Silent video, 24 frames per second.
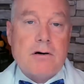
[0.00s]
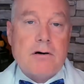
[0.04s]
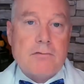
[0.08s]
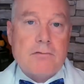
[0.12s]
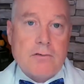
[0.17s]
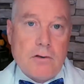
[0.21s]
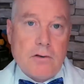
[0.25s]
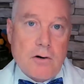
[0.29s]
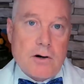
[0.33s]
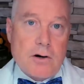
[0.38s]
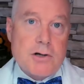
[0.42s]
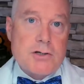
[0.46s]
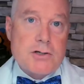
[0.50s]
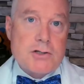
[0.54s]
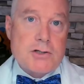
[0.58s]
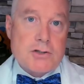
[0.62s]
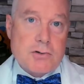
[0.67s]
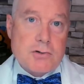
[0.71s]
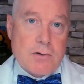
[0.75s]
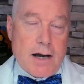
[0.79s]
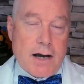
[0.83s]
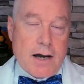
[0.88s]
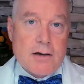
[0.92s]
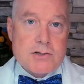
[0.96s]
of large
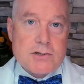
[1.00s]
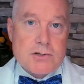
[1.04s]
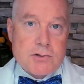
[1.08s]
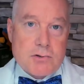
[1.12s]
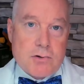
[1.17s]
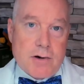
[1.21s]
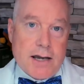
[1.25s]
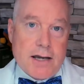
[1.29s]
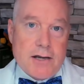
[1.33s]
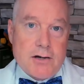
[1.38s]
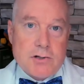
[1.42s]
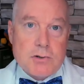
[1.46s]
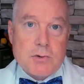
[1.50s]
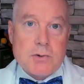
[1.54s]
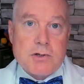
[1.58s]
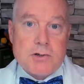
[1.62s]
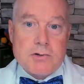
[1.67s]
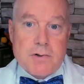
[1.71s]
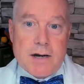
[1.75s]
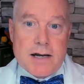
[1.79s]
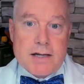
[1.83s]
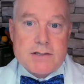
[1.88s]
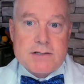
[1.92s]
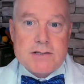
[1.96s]
trials trying to
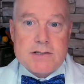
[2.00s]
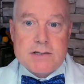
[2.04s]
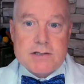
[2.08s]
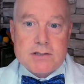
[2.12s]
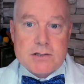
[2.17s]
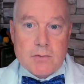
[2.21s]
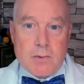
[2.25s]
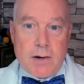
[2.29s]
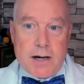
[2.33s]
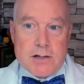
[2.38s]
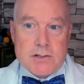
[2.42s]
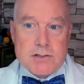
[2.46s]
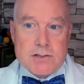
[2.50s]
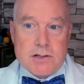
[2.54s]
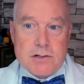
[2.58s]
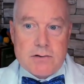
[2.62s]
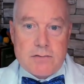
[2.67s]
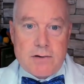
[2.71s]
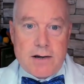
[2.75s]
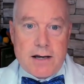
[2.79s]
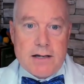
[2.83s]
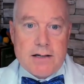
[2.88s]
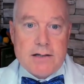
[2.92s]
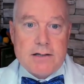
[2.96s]
address this
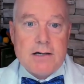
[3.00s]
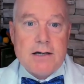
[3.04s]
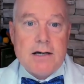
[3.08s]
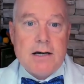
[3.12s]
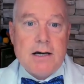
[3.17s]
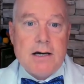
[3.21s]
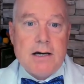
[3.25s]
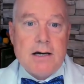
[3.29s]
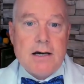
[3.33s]
question, right?